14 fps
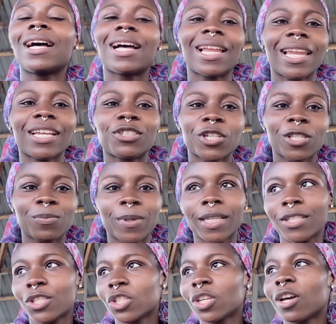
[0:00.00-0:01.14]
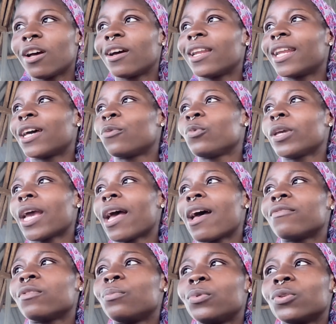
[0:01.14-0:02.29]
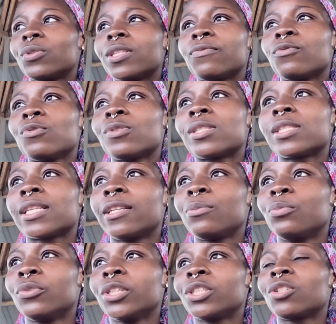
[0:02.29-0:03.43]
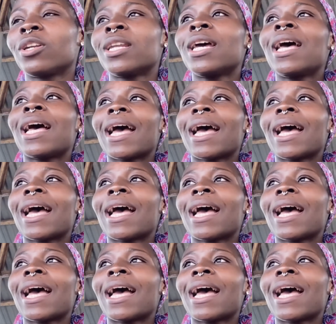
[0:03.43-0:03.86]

Allah just spared the son and we have a beautiful celebration